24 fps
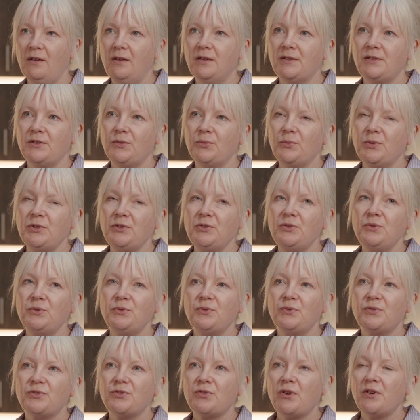Yeah, so when
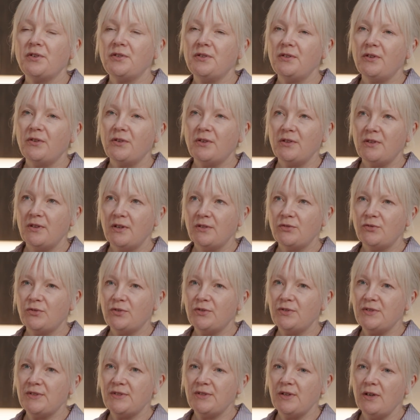you start an
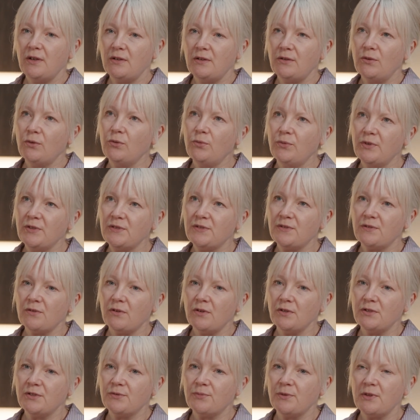architectural design, it always
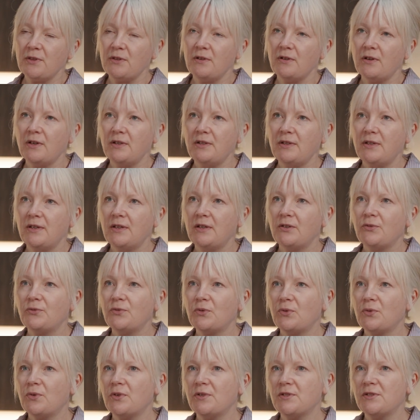starts with an idea,
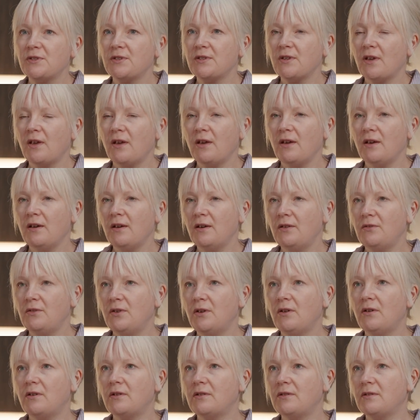of course, and
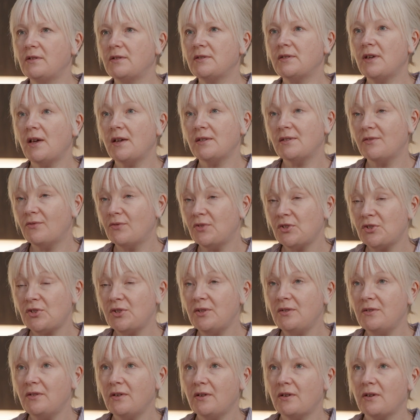the architect has a
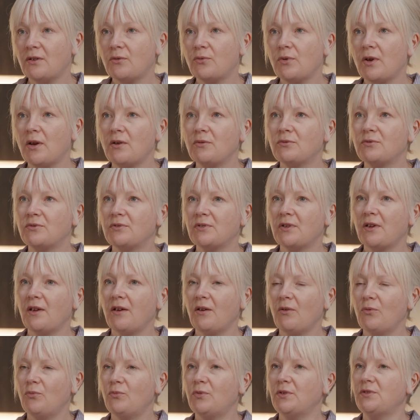vision around
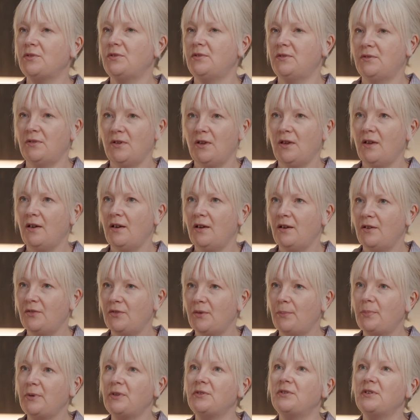what
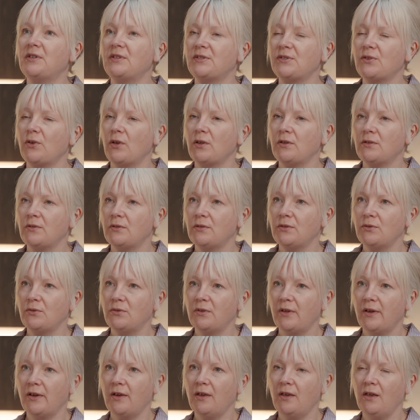the building is going to
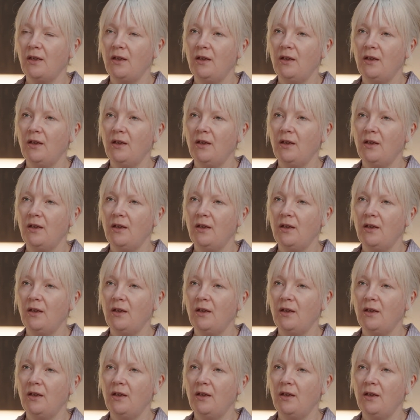look like.